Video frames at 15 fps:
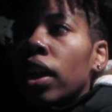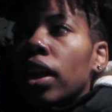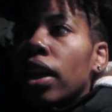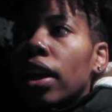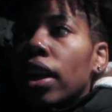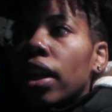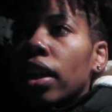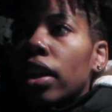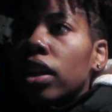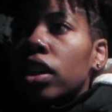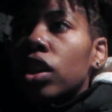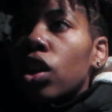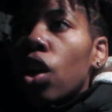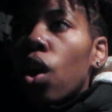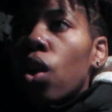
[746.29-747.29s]

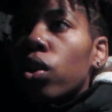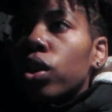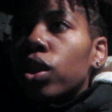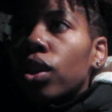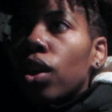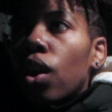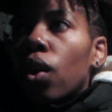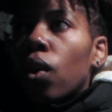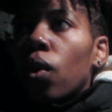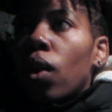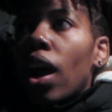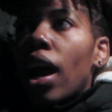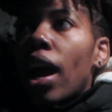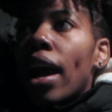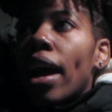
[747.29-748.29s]
And also,
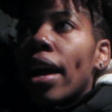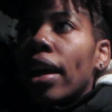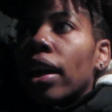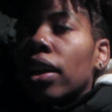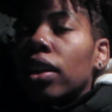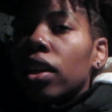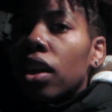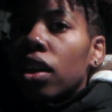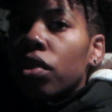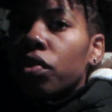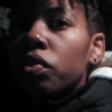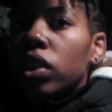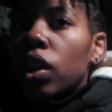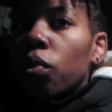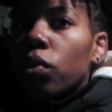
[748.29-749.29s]
I had
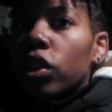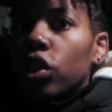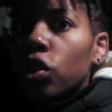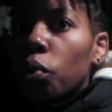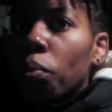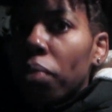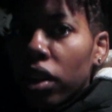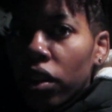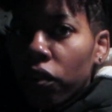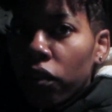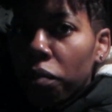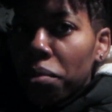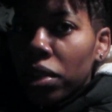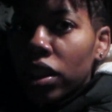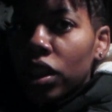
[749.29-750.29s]
gloves that were too big
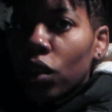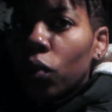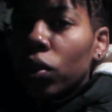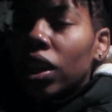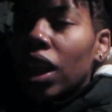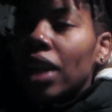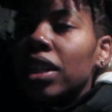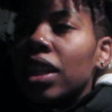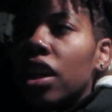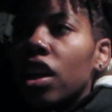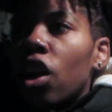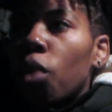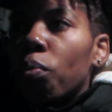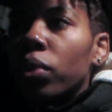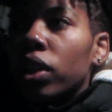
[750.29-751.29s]
for me. So that didn't
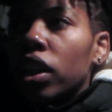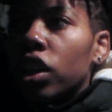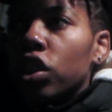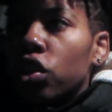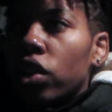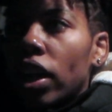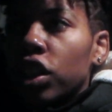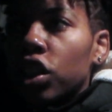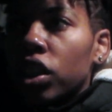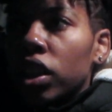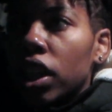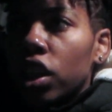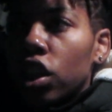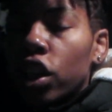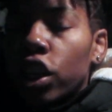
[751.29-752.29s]
help with the extractions
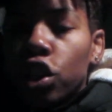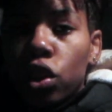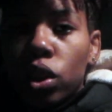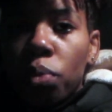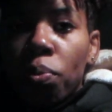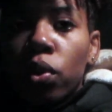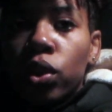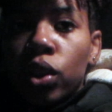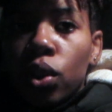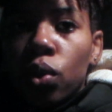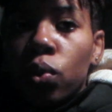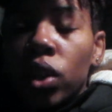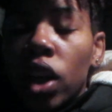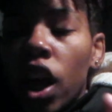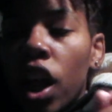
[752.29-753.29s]
either because you're supposed to
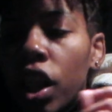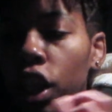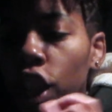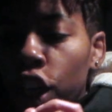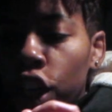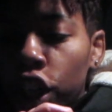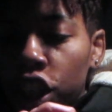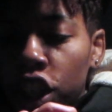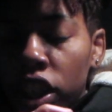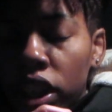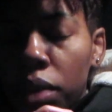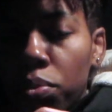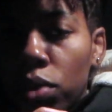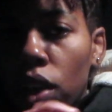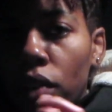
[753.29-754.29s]
use the cushion
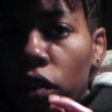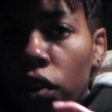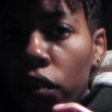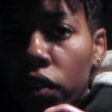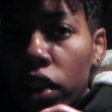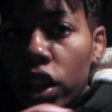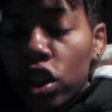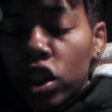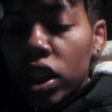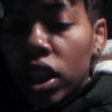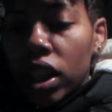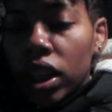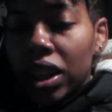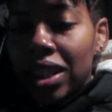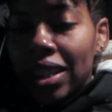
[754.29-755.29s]
tips of your fingers
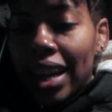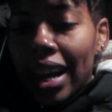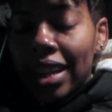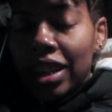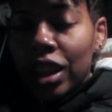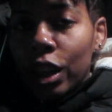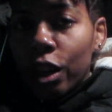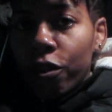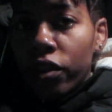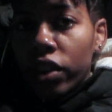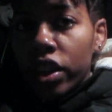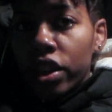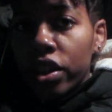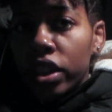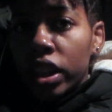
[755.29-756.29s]
and the sides of your
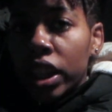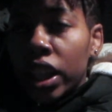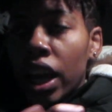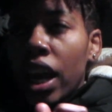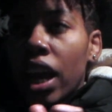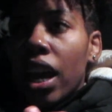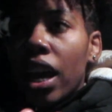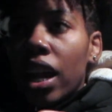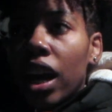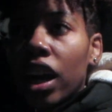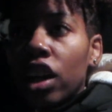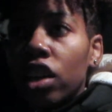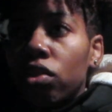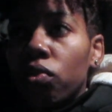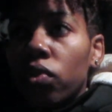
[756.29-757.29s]
fingers. And I
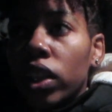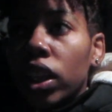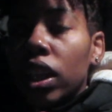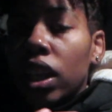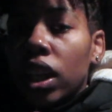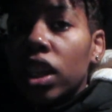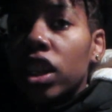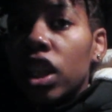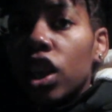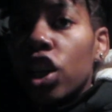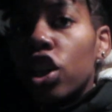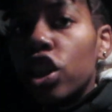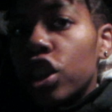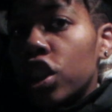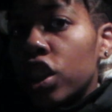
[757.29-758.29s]
couldn't really get to the
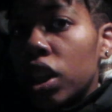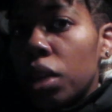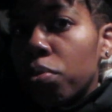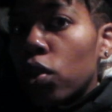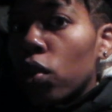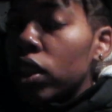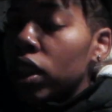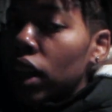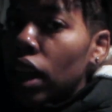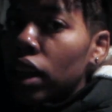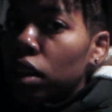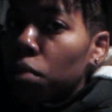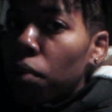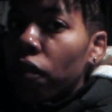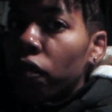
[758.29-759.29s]
cushion tips or the
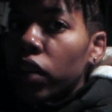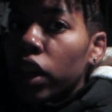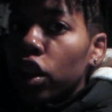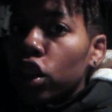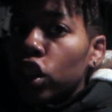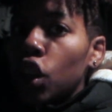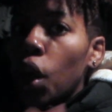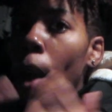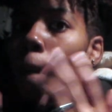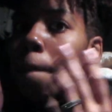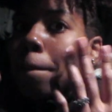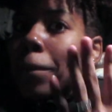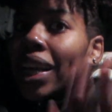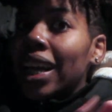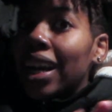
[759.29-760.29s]
sides of my fingers
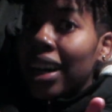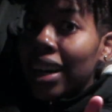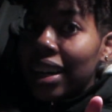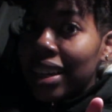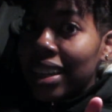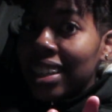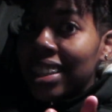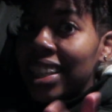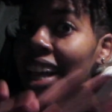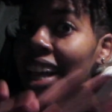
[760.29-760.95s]
because